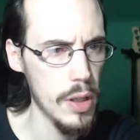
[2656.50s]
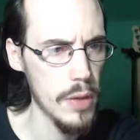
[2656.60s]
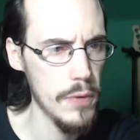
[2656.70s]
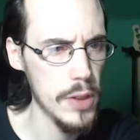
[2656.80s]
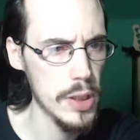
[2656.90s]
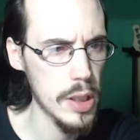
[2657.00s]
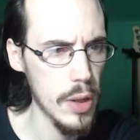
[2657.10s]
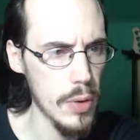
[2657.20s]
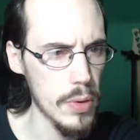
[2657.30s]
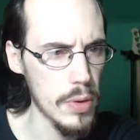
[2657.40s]

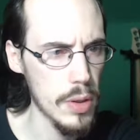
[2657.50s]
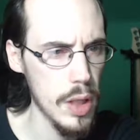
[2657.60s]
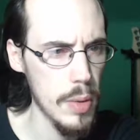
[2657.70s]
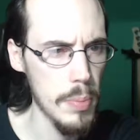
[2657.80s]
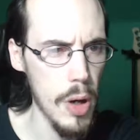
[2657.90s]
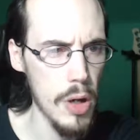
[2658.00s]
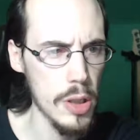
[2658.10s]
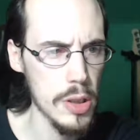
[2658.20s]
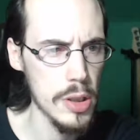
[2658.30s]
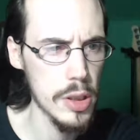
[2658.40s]
Viscount
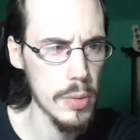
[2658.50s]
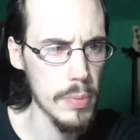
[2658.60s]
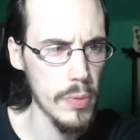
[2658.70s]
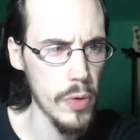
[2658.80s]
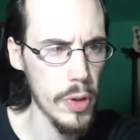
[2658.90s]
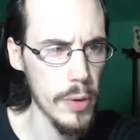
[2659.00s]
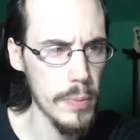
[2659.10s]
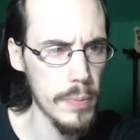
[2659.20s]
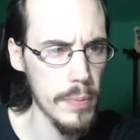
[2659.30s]
admonished him for it.